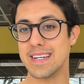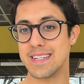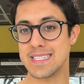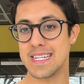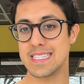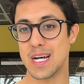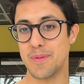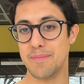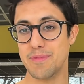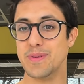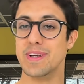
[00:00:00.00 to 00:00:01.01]
understands how
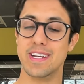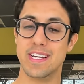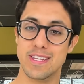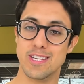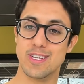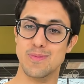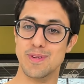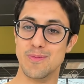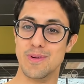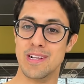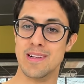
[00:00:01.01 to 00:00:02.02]
I'm doing, another
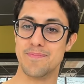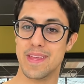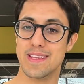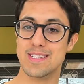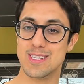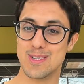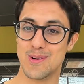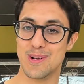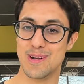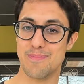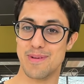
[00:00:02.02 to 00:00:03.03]
human will. And this is
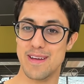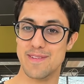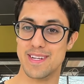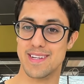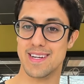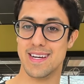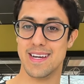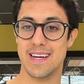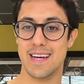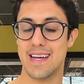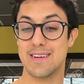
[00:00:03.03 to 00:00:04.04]
all in private.
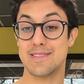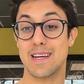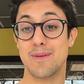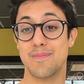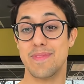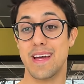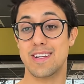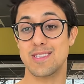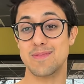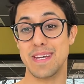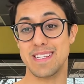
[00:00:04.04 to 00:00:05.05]
And I was like, that
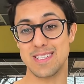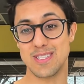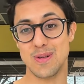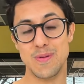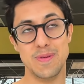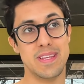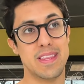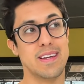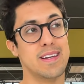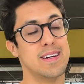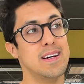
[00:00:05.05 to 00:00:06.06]
just makes it so worth
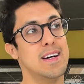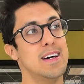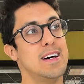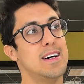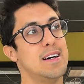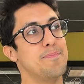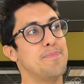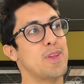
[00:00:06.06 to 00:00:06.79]
it. Um,